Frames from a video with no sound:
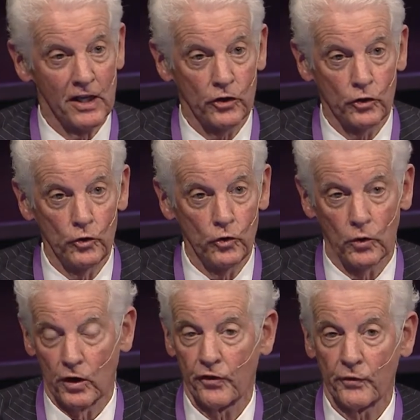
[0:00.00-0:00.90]
2
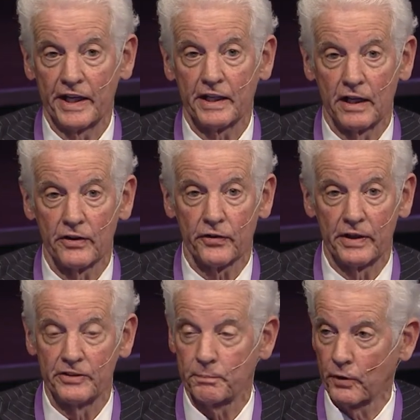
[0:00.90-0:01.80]
or 3
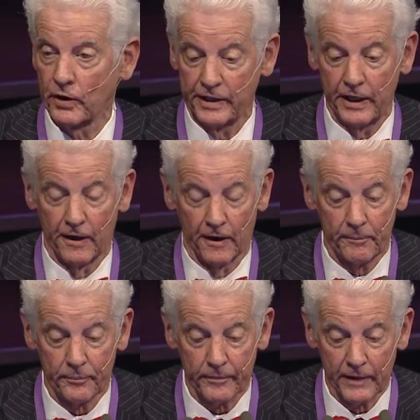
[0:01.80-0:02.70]
countries per year.
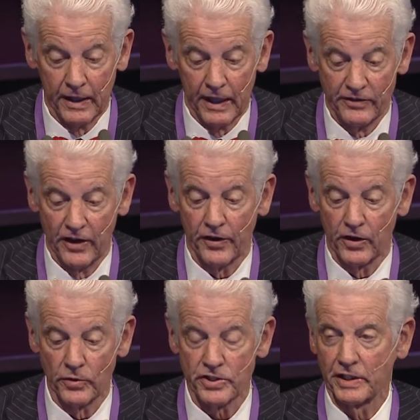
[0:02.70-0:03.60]
And then the
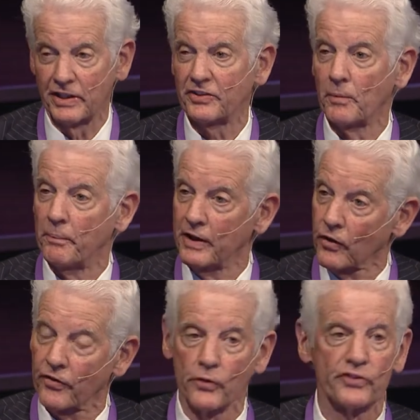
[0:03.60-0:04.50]
notion is to
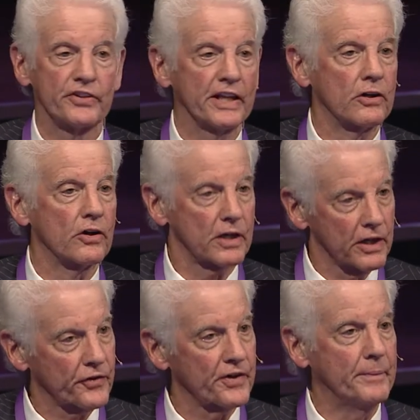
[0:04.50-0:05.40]
build those single
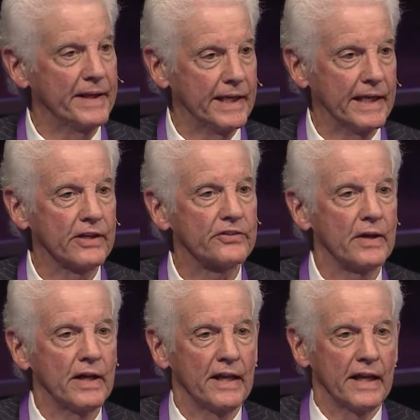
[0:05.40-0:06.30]
country meetings
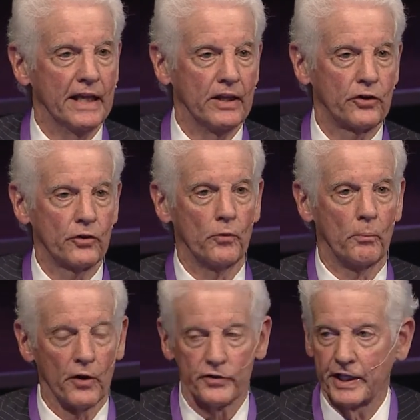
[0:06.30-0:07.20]
into
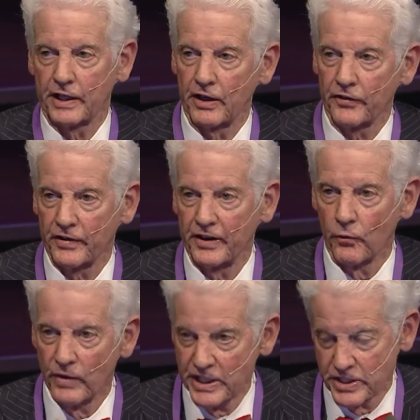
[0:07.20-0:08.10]
multi-country
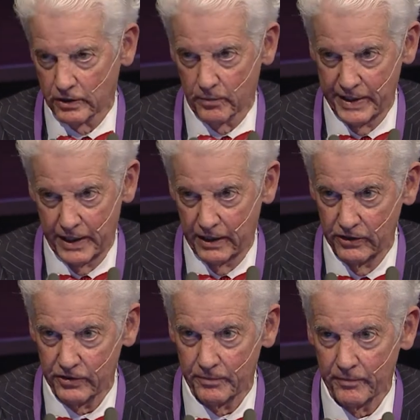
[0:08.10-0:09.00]
regional
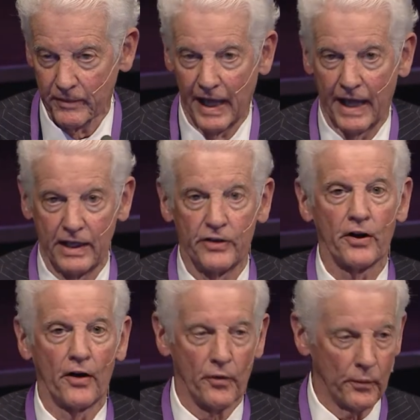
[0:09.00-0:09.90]
meetings, and in
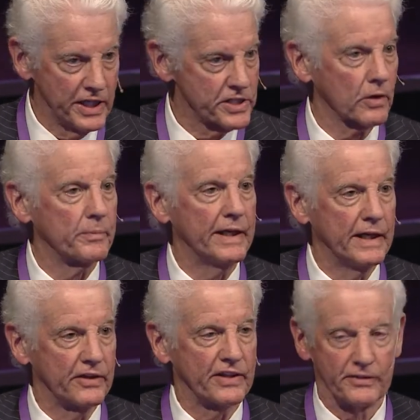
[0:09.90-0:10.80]
turn the regional
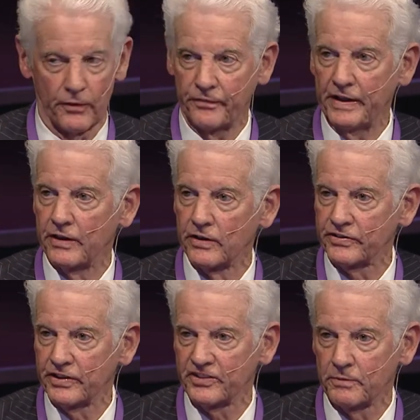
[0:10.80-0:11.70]
meetings as a feeder
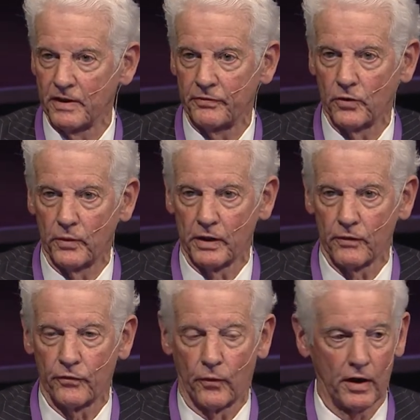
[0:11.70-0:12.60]
system, if you will,
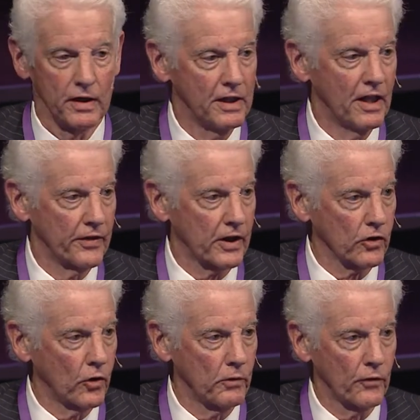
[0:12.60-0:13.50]
for the global